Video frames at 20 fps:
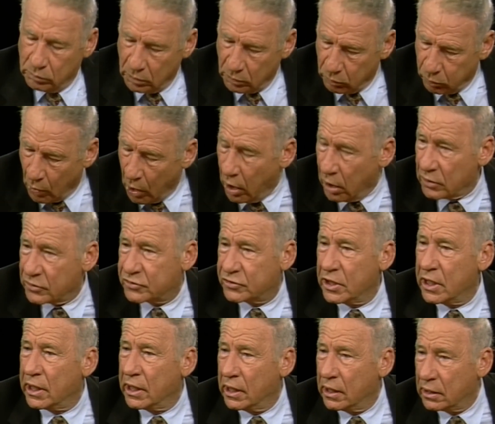
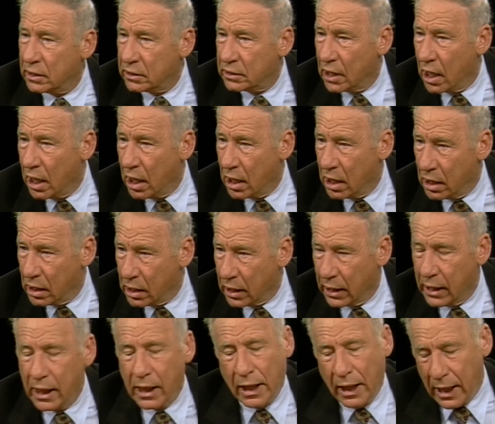waltzing in the dark,
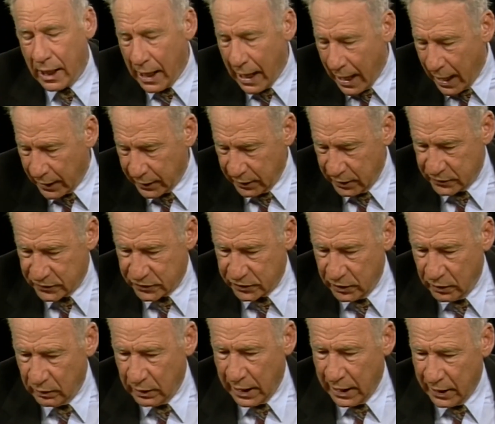and it
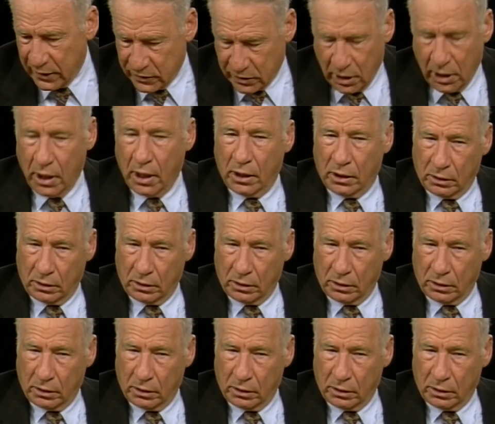soon ends.